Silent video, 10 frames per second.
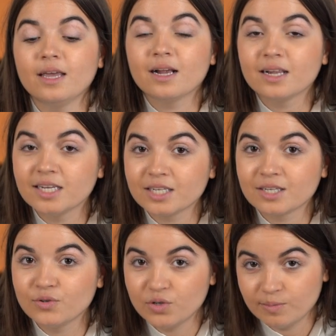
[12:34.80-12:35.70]

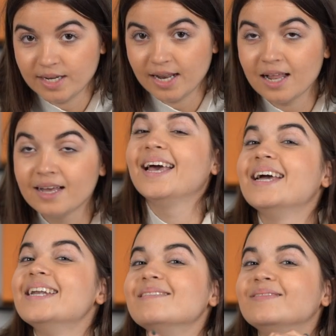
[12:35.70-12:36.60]
English YouTube channel,
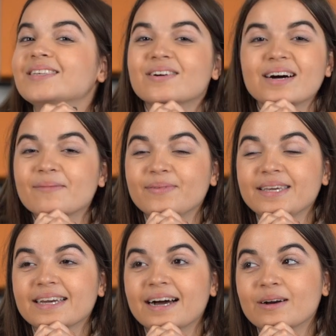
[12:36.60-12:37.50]
and I'm so
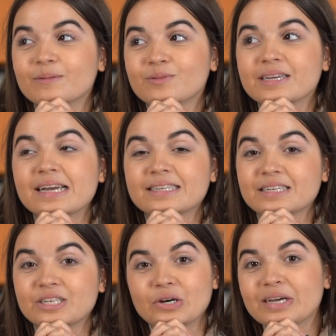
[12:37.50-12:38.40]
happy. I hope you guys
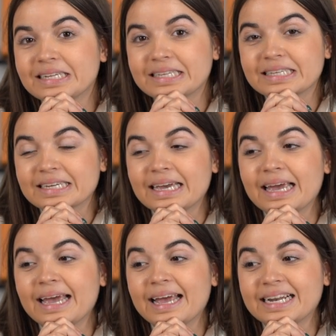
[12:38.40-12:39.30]
enjoy it,
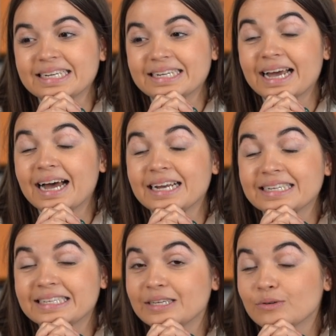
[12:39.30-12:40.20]
and
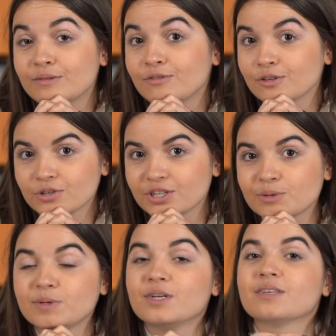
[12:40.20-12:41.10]
I'll see you in a few
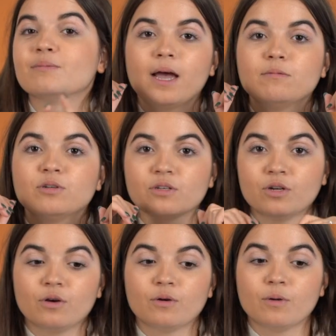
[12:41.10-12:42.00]
seconds because I'm just
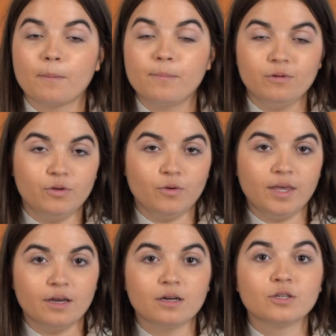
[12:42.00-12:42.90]
gonna put you
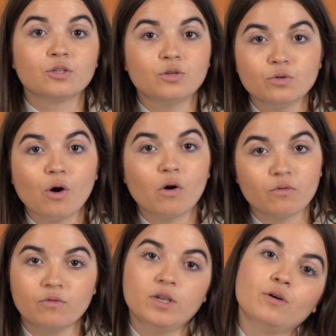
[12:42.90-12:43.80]
here two
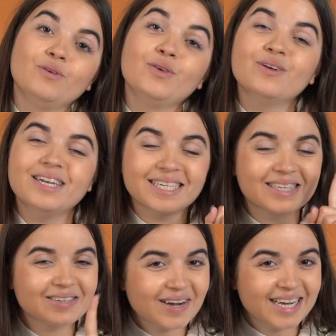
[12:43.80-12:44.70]
other videos you
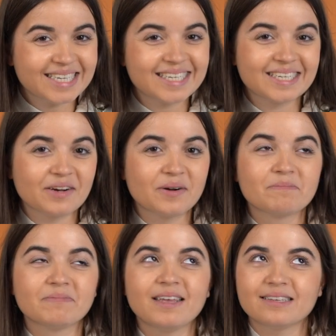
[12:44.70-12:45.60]
need to watch.
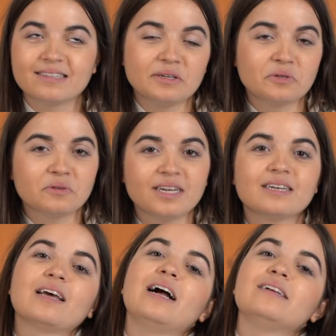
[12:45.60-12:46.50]
So yeah, stay tuned
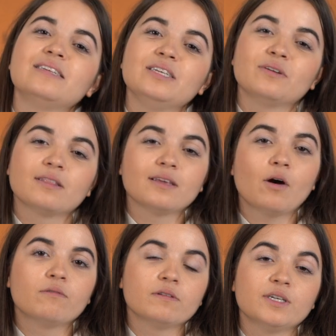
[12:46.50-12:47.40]
and I'll see you in
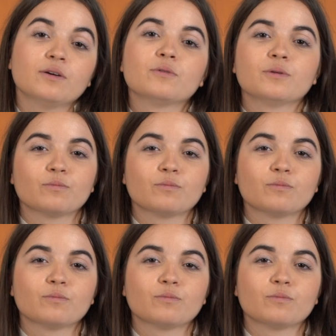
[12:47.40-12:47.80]
the other video.